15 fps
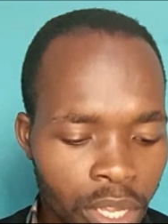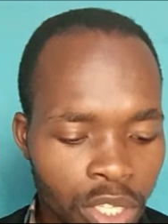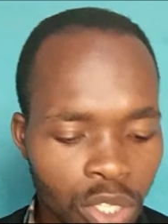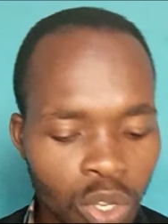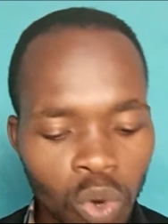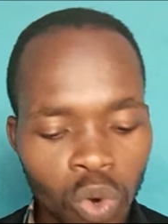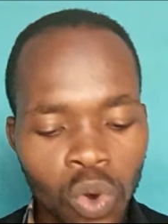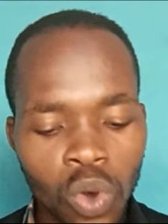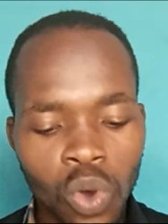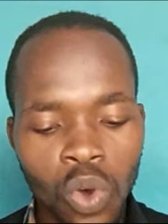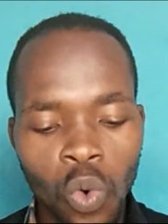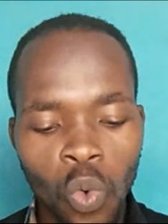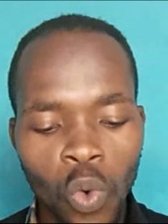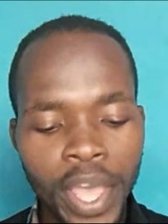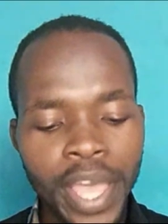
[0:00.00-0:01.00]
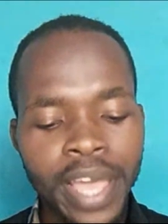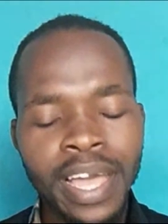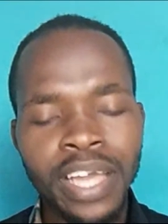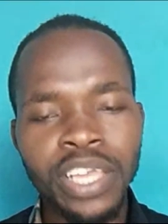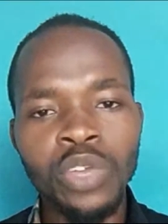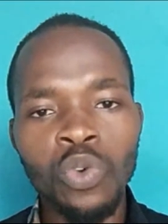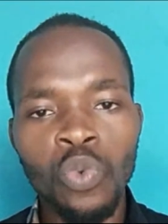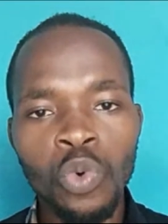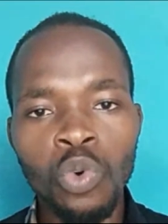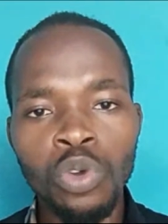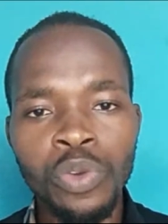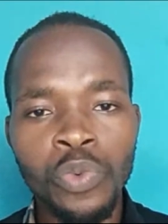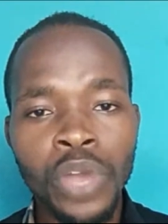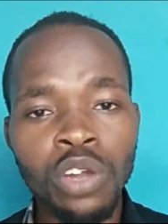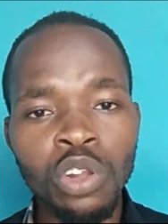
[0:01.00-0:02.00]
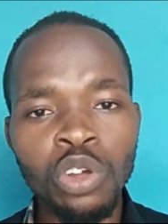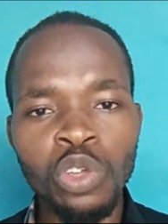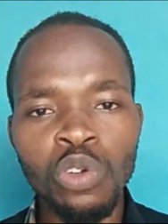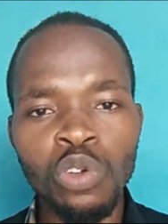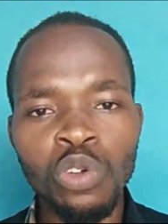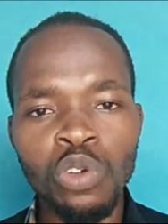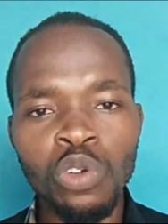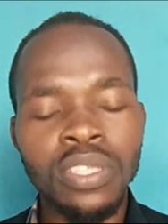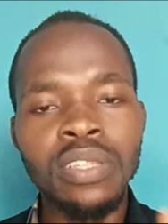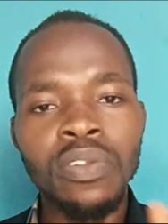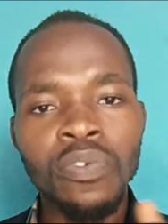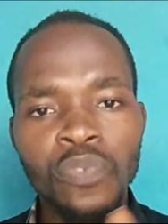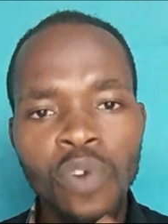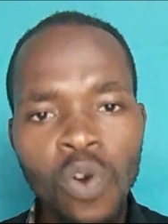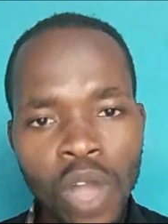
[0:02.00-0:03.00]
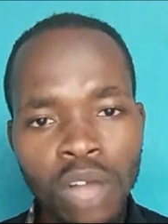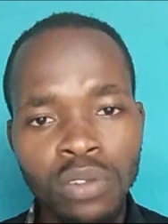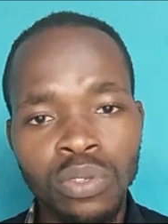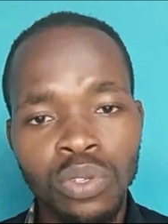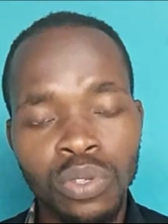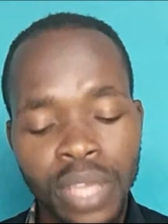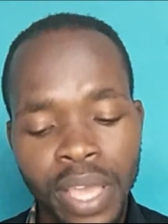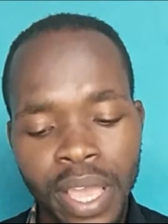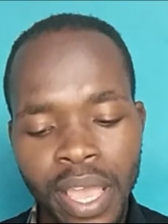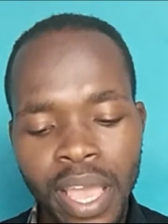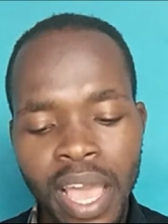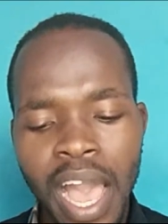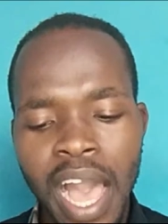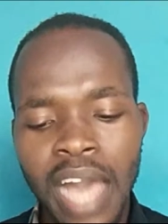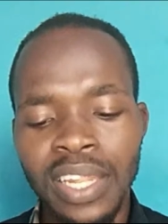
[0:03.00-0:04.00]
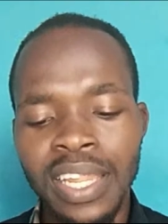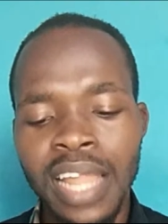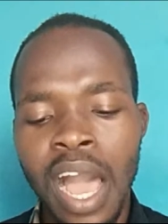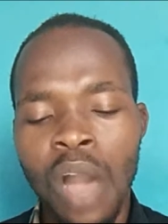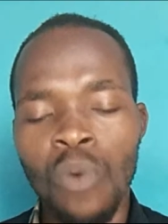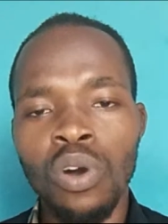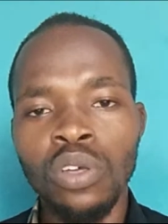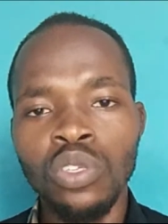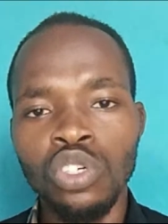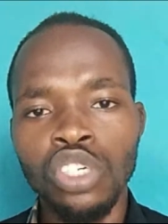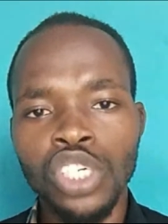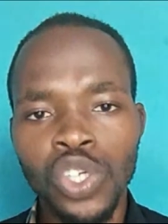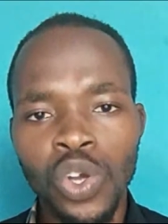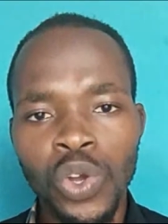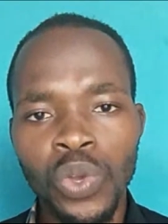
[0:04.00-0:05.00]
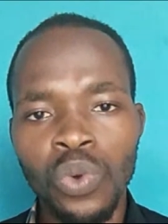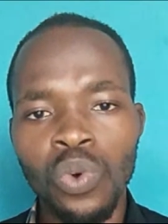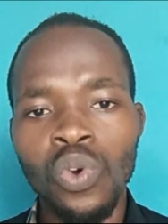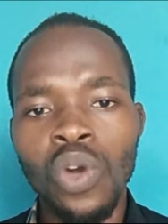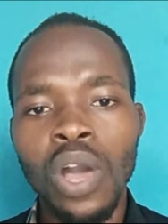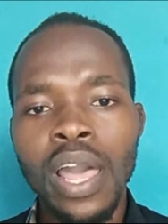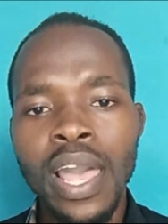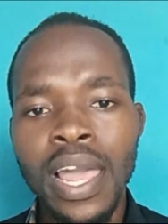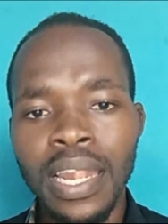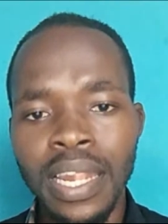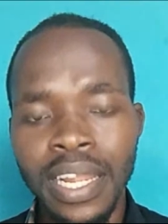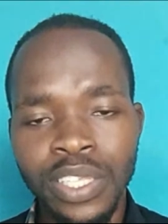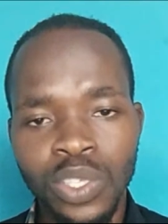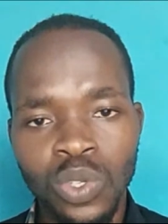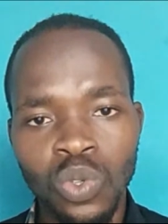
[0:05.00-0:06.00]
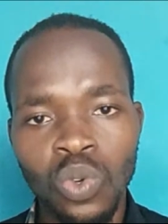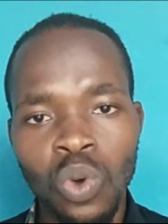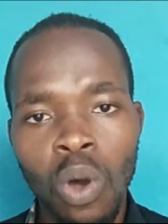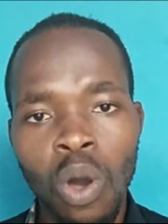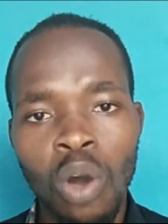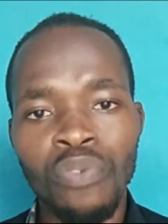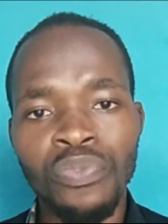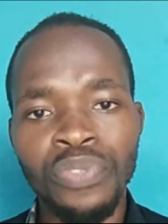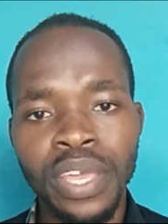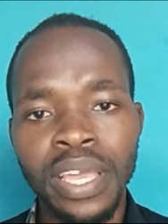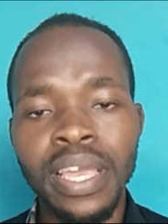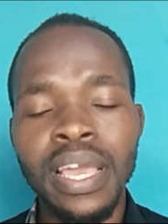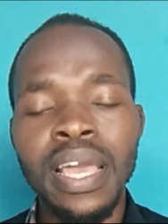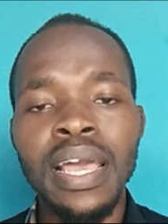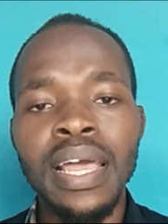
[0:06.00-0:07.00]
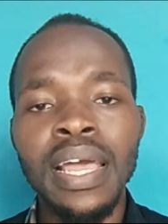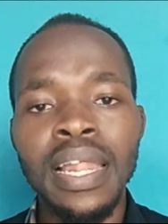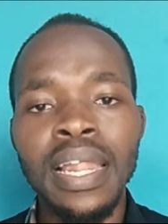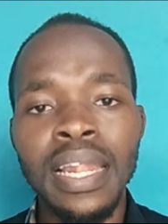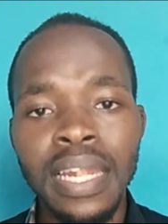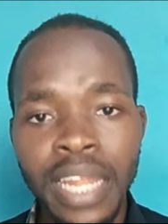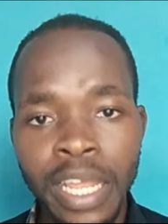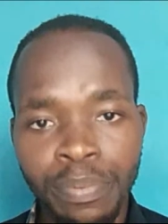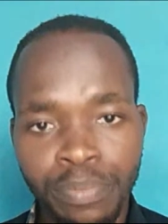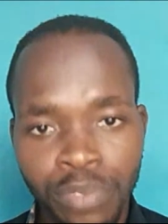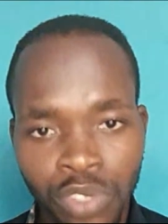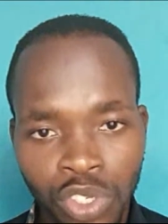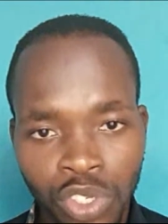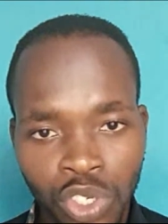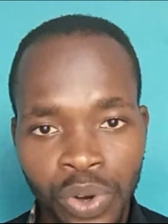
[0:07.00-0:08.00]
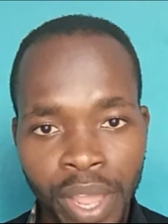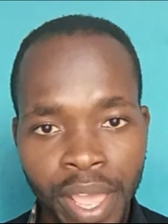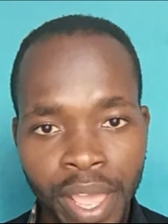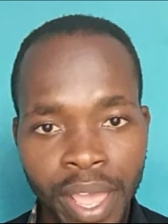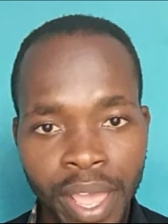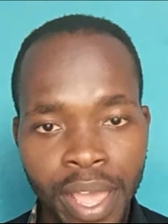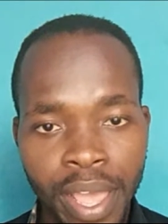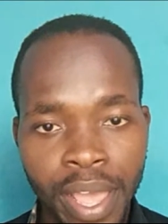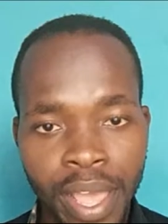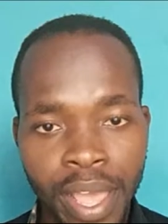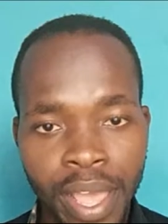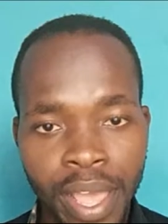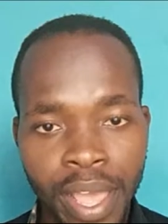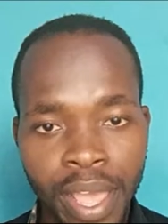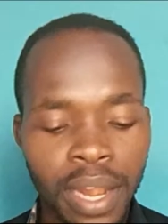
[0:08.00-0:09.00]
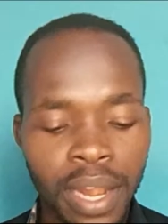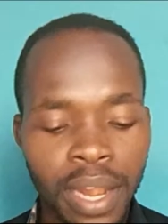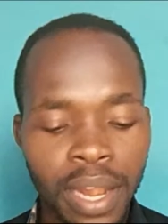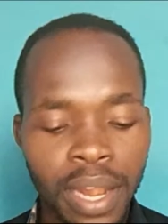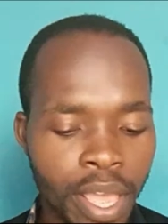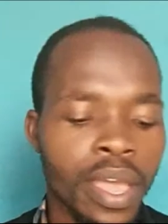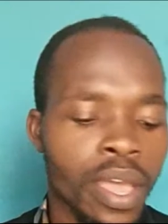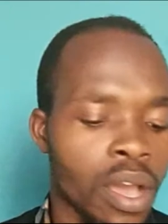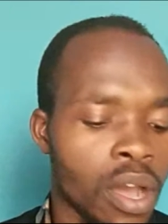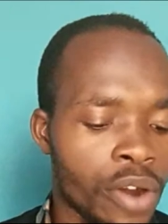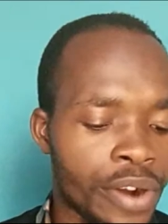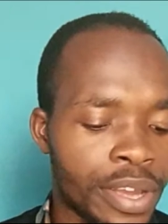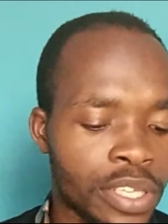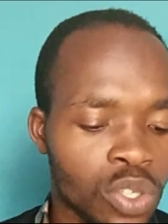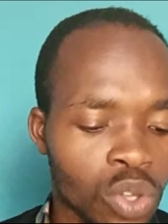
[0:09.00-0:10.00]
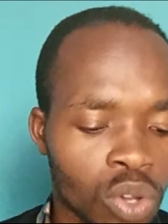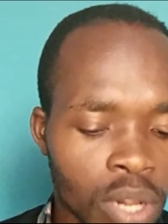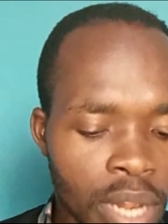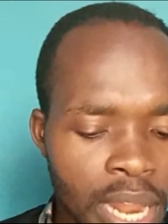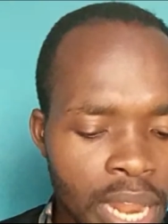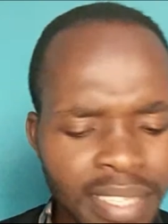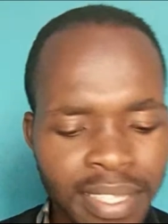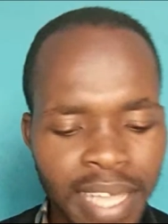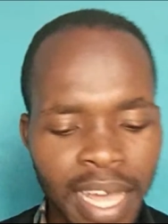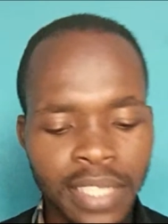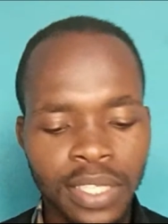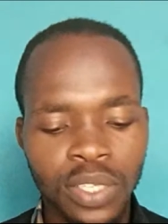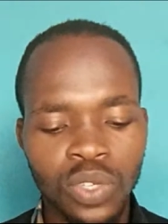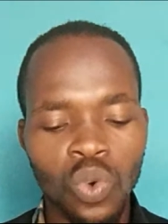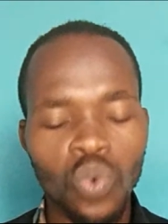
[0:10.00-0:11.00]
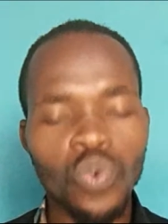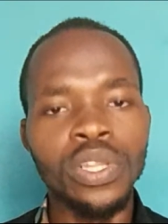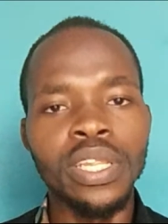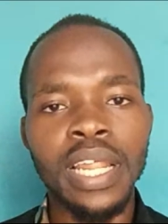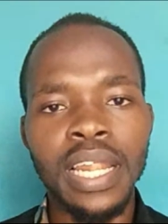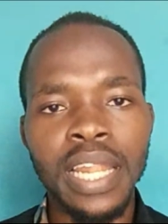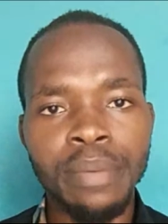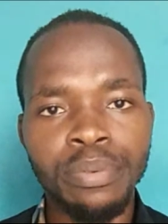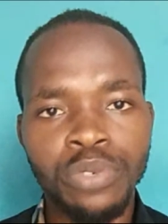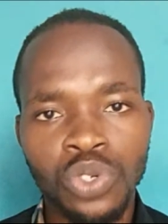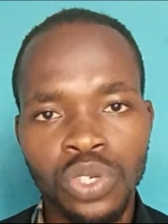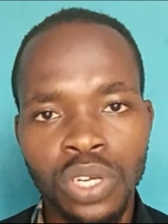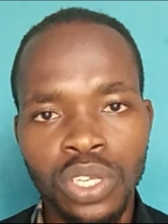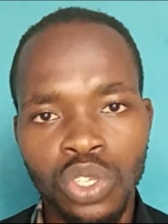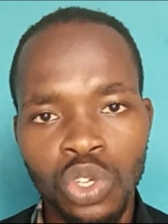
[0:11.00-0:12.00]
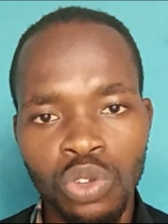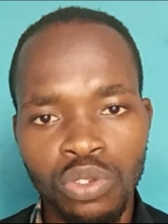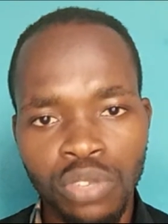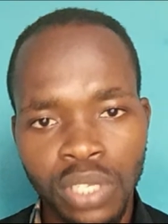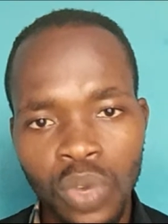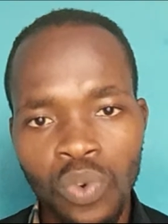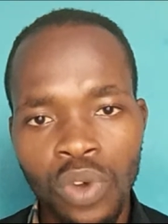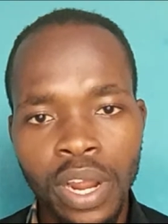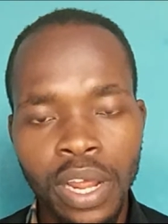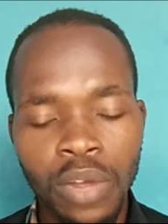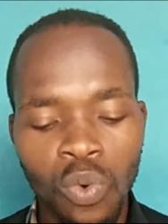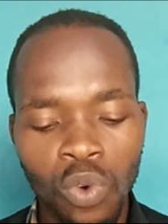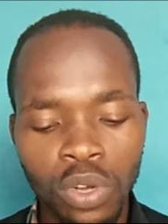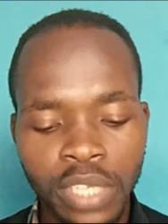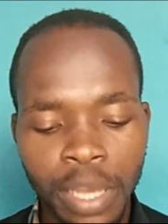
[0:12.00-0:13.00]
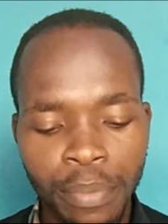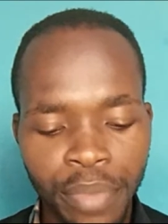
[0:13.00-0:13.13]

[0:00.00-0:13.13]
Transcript: So we're going to use the vowel today, and I will also show you a little of the lip trail. Okay. All right. So let's start with the lip trail. So you see what I